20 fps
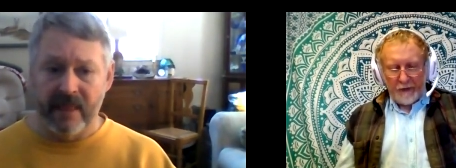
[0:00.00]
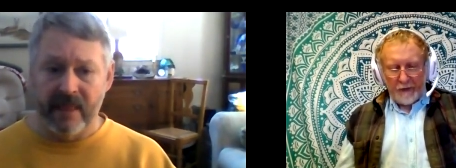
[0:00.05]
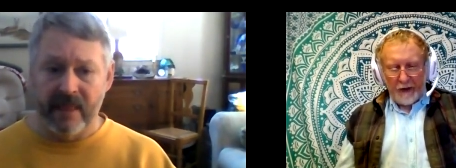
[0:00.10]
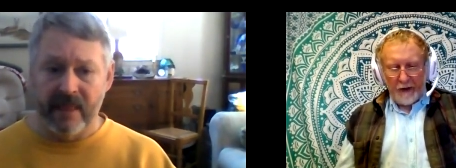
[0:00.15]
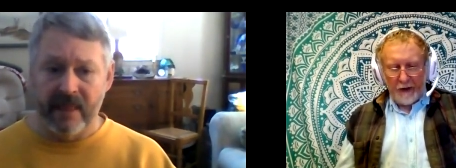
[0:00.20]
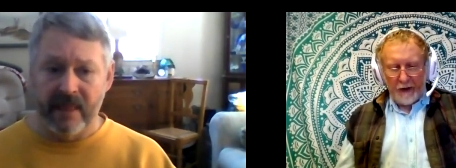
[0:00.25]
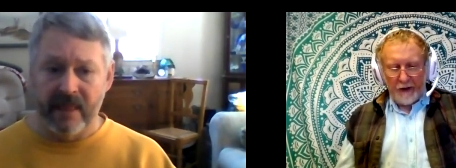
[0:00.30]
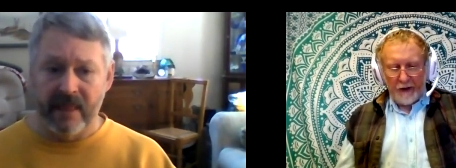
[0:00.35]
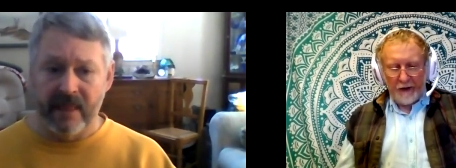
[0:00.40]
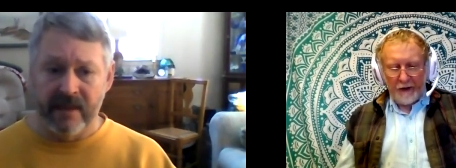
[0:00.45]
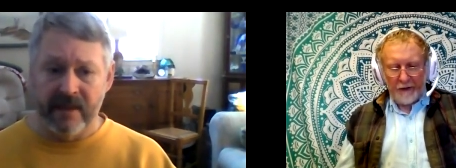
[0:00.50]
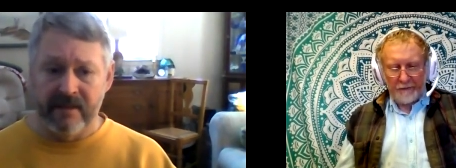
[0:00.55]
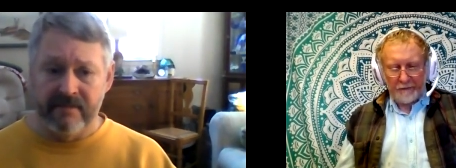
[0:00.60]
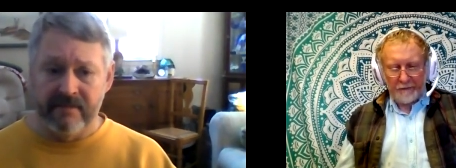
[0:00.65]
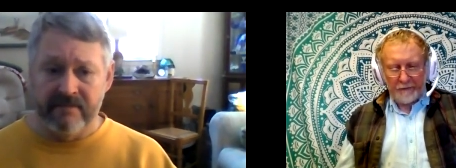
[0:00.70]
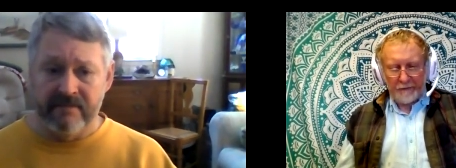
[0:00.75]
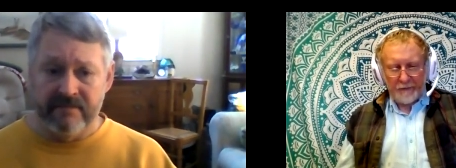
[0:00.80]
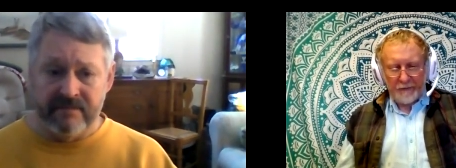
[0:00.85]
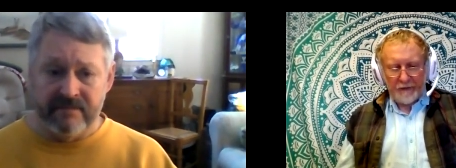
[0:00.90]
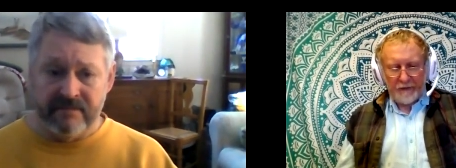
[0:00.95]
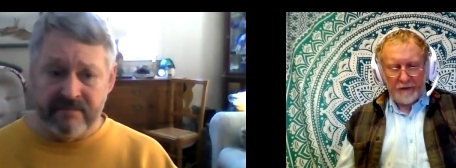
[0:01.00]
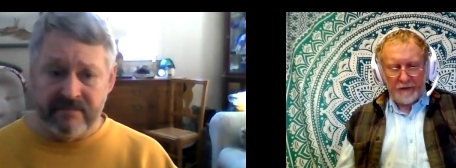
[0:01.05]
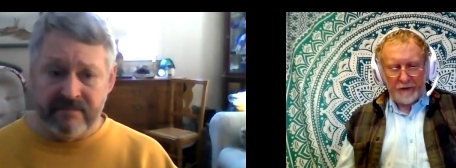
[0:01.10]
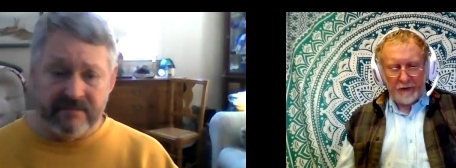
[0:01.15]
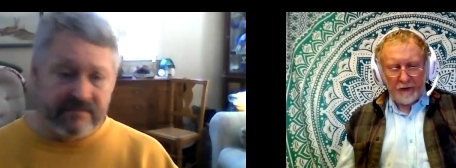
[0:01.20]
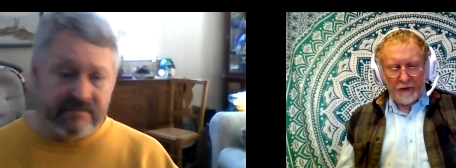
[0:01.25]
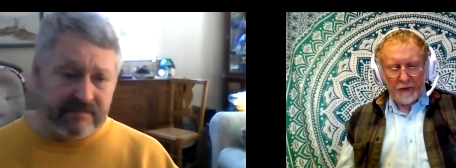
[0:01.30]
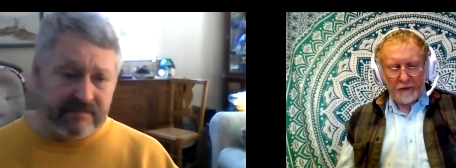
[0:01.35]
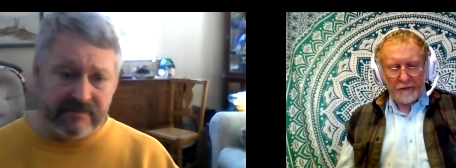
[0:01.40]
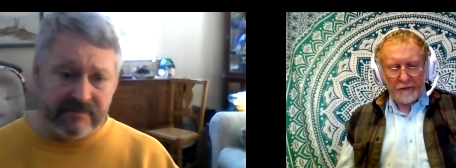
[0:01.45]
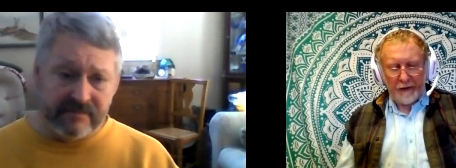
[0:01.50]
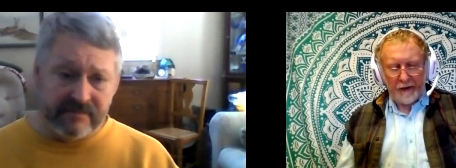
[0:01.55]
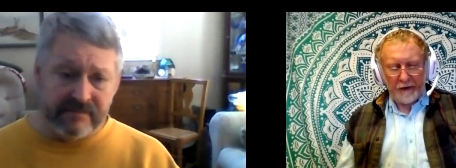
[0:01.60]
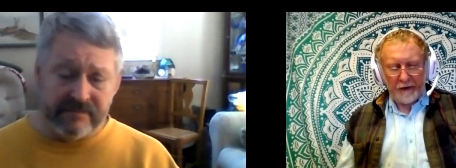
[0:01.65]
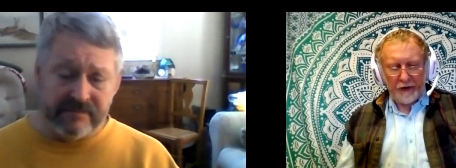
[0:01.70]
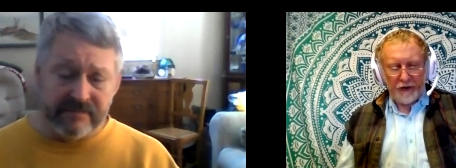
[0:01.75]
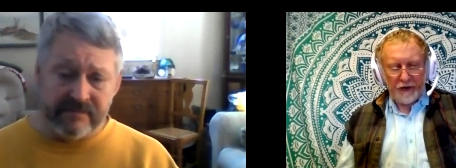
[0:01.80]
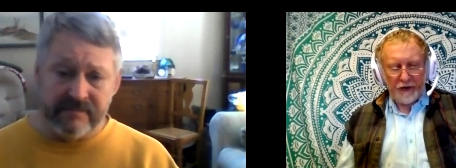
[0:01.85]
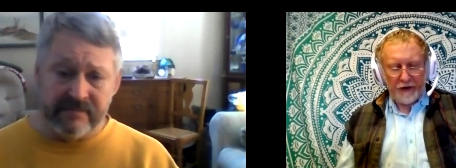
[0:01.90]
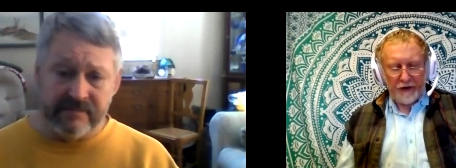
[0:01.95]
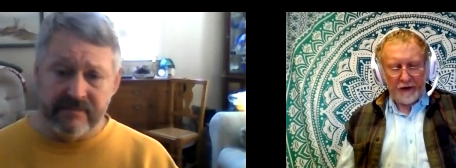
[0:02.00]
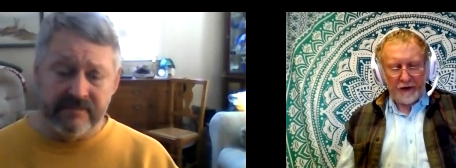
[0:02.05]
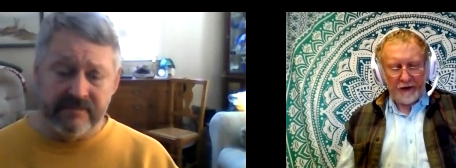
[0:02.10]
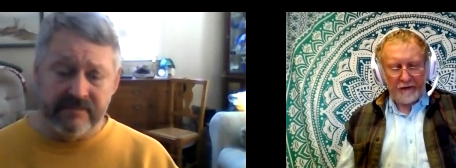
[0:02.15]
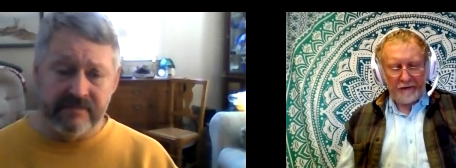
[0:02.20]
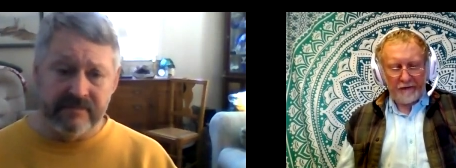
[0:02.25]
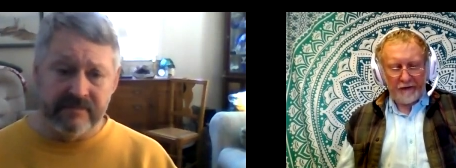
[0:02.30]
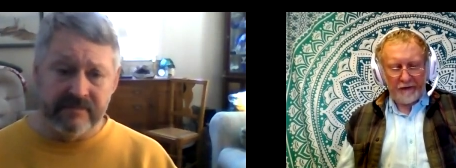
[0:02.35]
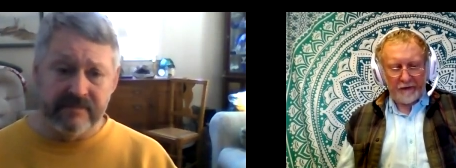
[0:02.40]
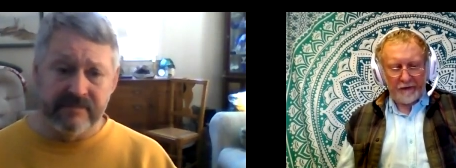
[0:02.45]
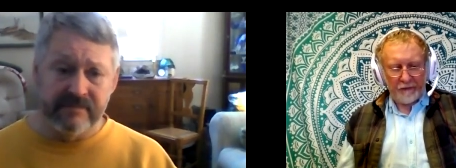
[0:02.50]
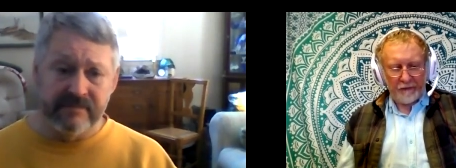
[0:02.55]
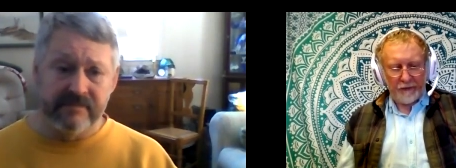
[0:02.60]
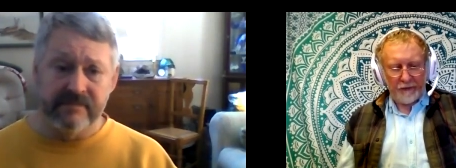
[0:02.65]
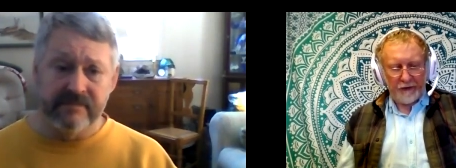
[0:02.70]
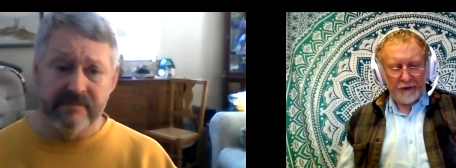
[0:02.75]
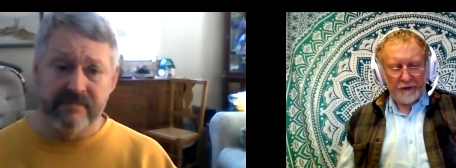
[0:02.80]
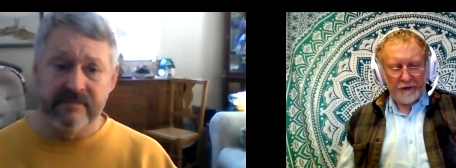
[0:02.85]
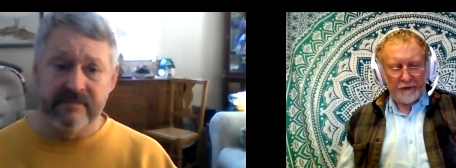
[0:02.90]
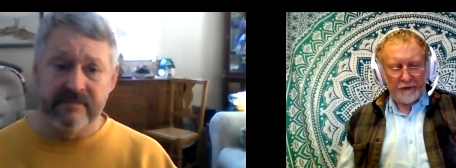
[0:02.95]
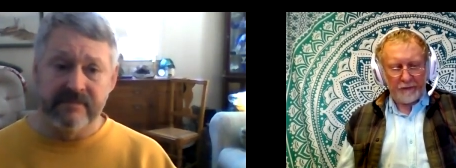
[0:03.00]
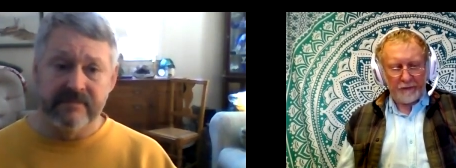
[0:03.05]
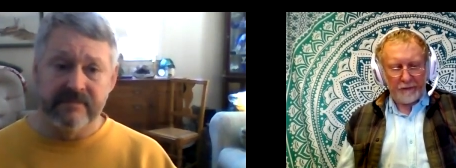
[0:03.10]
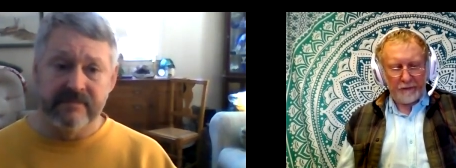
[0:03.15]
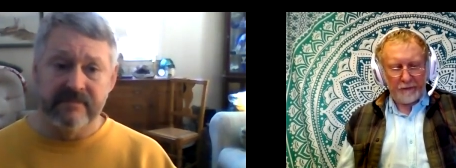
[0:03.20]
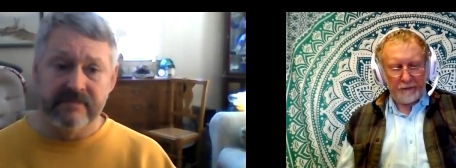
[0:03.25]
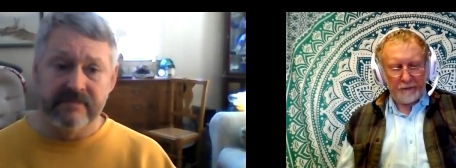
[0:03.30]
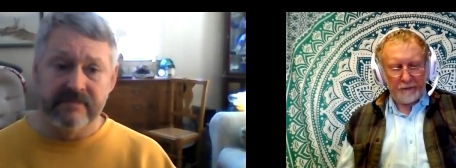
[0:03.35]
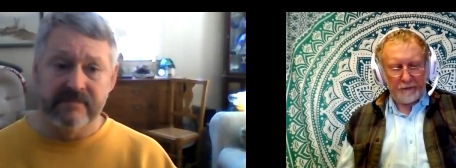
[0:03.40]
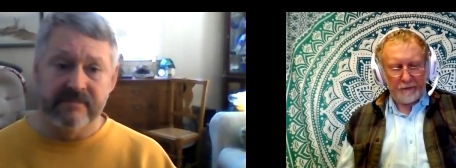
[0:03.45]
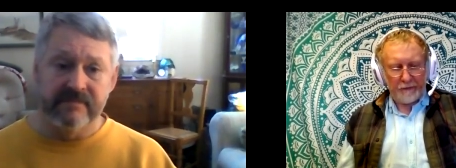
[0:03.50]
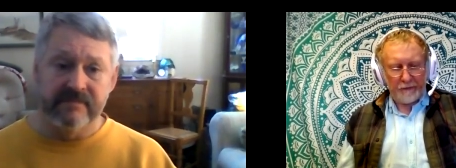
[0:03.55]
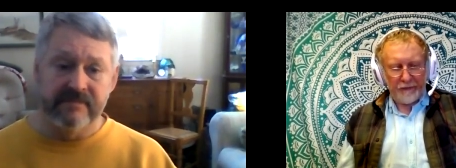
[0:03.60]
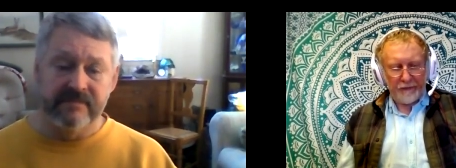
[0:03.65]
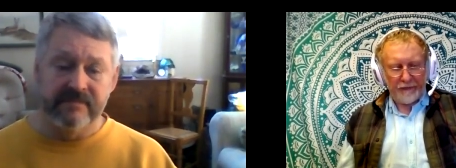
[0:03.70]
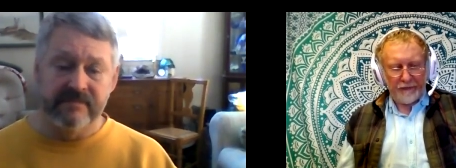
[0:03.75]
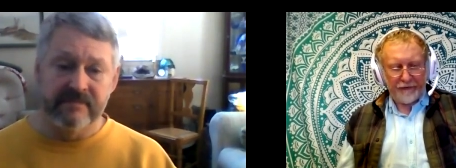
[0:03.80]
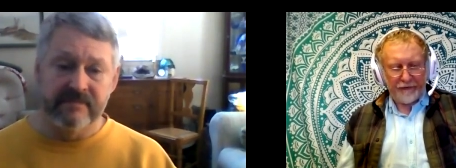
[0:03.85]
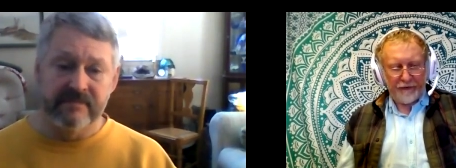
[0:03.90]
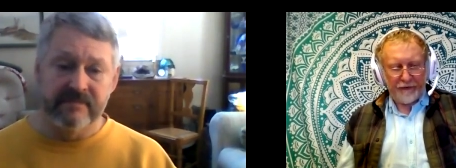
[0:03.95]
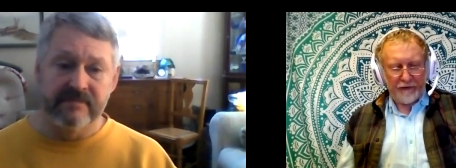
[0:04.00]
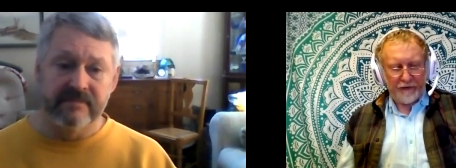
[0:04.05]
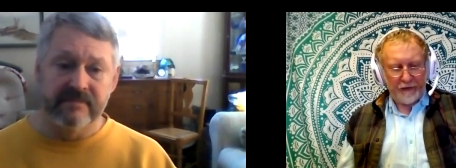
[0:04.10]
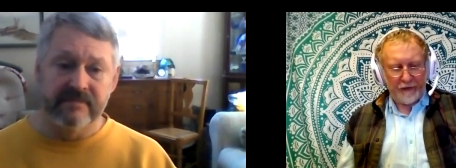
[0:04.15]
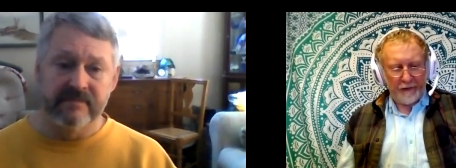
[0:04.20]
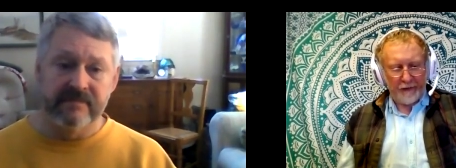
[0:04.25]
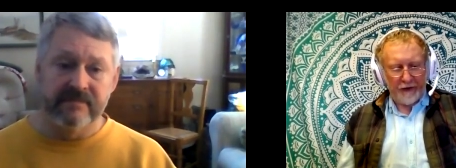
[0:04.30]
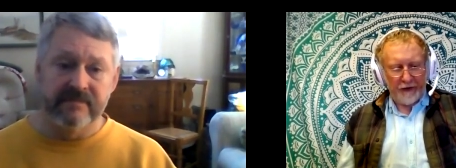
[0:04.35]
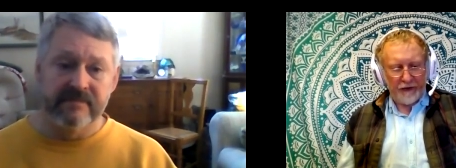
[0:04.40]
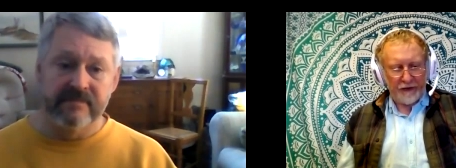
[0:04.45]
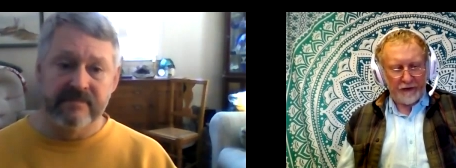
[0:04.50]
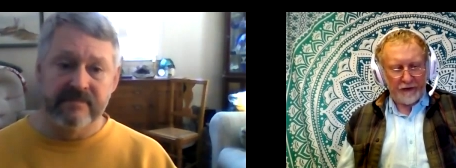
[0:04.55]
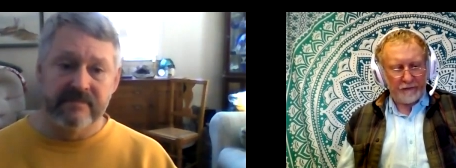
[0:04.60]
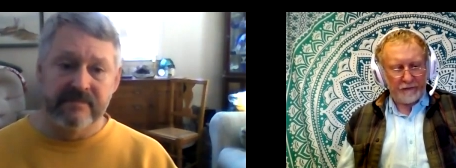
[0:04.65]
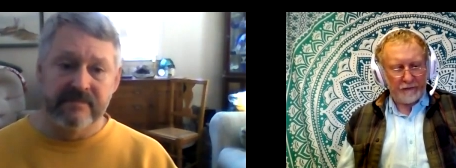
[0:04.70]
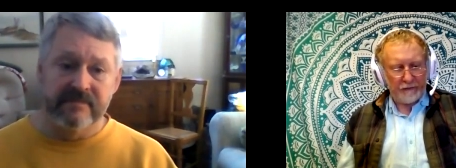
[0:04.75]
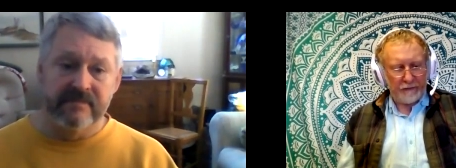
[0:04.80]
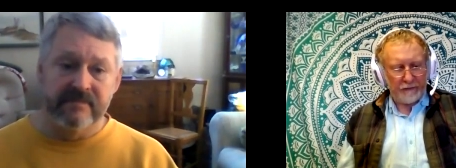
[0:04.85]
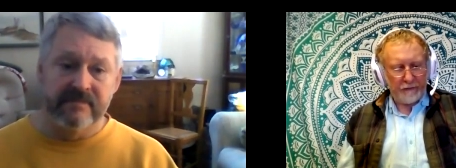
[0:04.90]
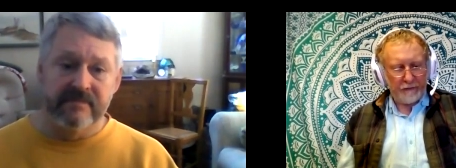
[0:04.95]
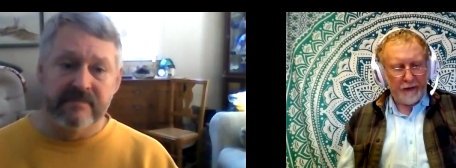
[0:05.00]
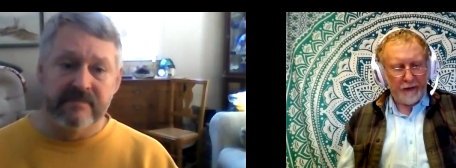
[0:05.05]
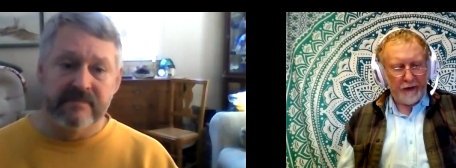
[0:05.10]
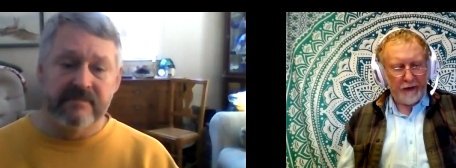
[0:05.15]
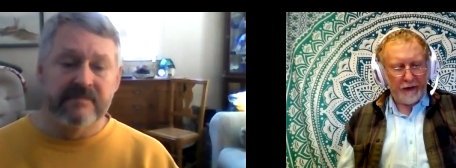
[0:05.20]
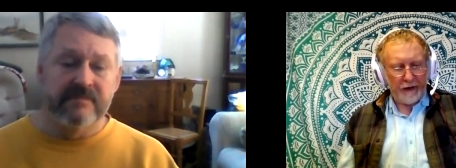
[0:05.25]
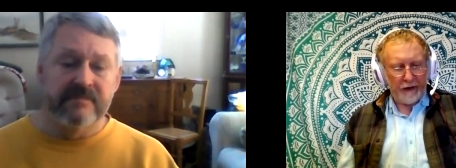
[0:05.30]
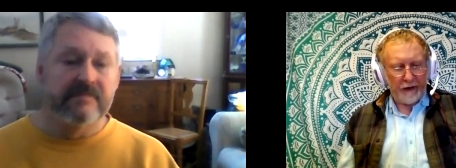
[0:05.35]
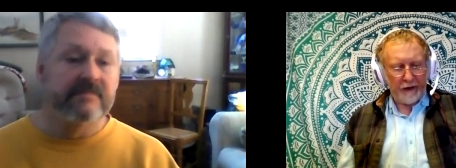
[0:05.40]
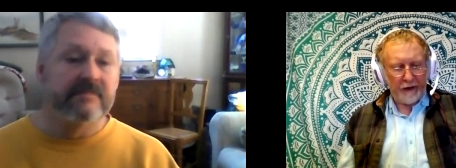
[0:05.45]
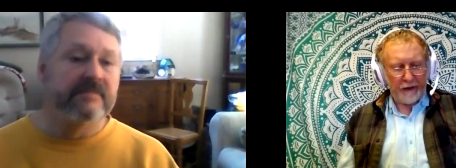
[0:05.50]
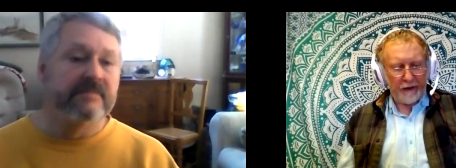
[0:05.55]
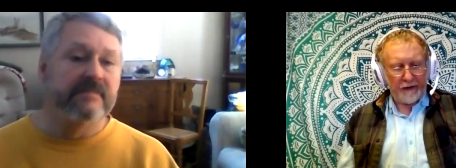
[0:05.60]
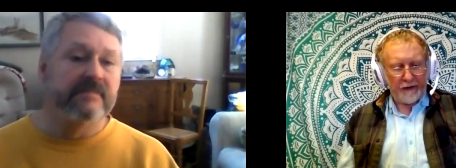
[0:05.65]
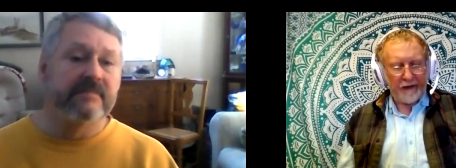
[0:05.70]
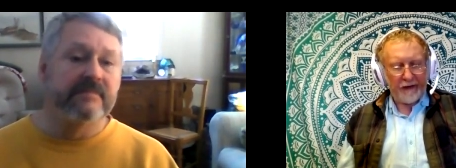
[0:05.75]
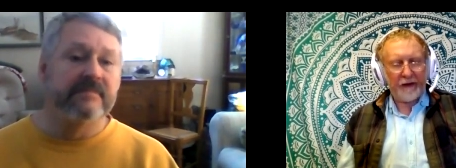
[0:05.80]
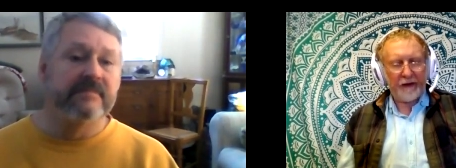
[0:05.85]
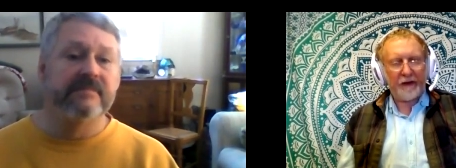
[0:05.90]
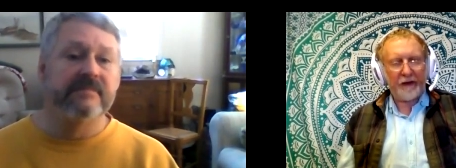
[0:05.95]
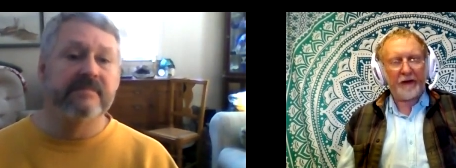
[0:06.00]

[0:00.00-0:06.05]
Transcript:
Speaker 1: um, so on biological level would it, the transformation be like